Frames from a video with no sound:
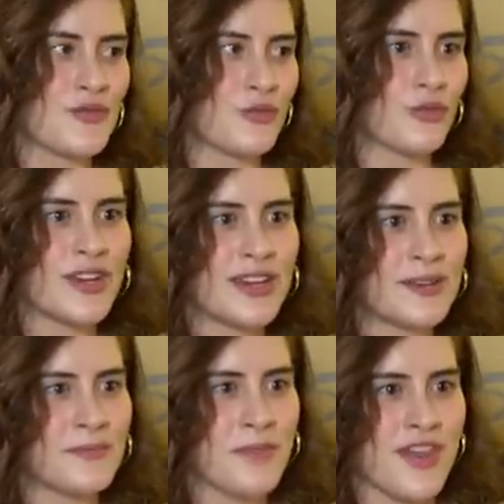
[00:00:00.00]

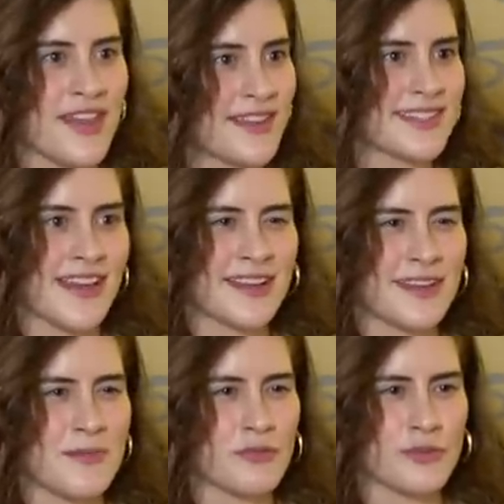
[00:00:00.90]
read things that
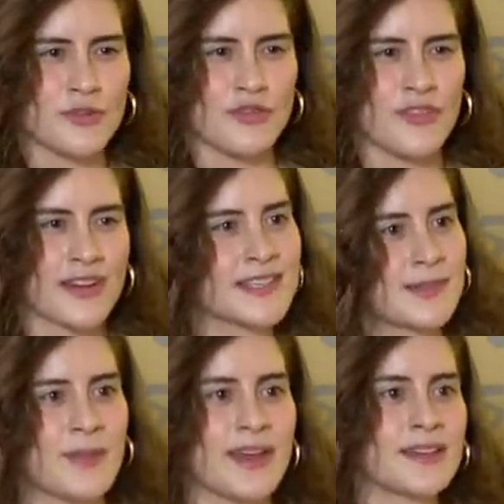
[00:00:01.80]
improve and
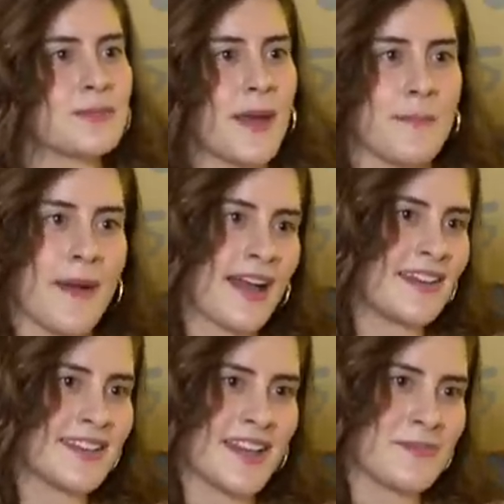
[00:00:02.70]
expand my
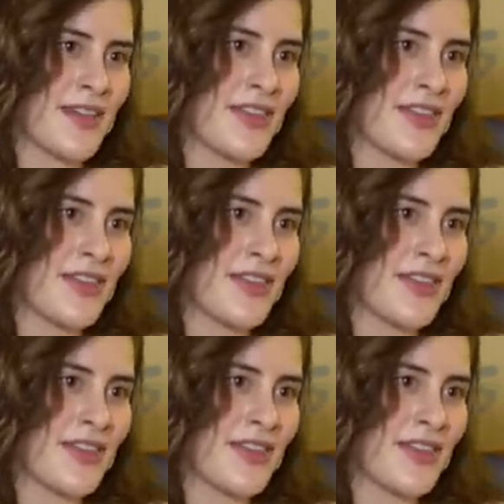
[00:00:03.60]
mind and my